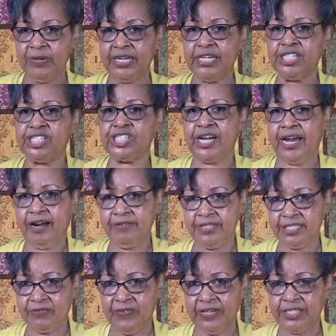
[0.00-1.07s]
He shared
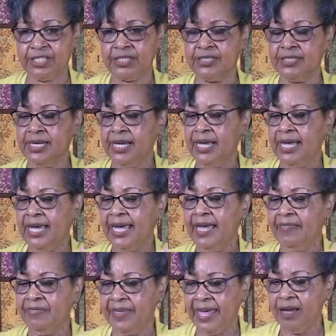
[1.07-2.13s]
his vision
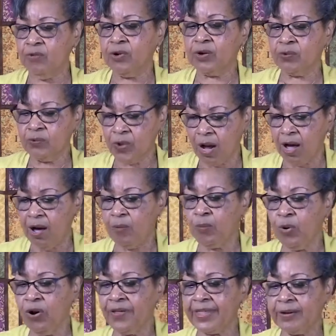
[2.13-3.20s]
and they were all
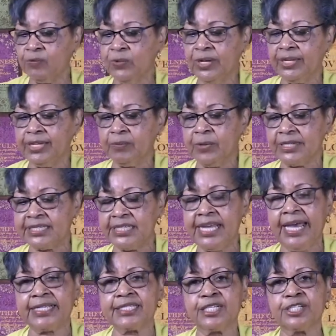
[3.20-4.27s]
more than willing because he
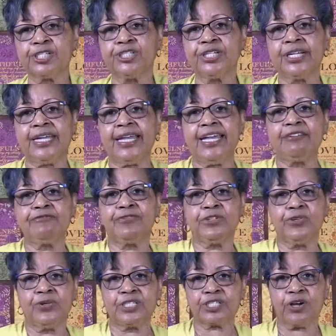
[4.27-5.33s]
had such good
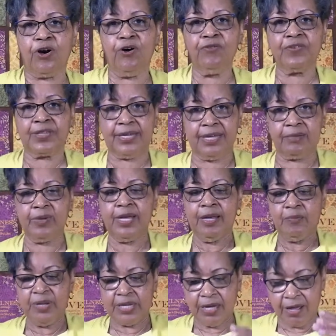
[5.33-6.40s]
influence over them
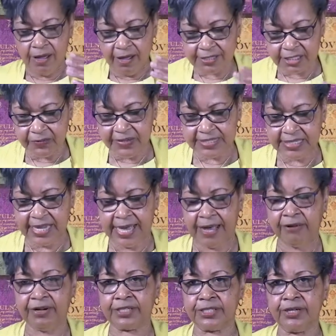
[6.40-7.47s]
because of his
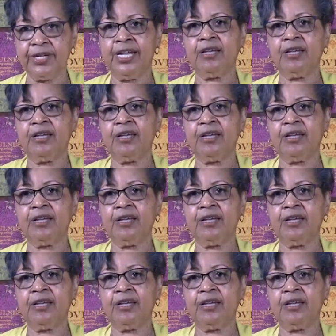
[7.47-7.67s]
character,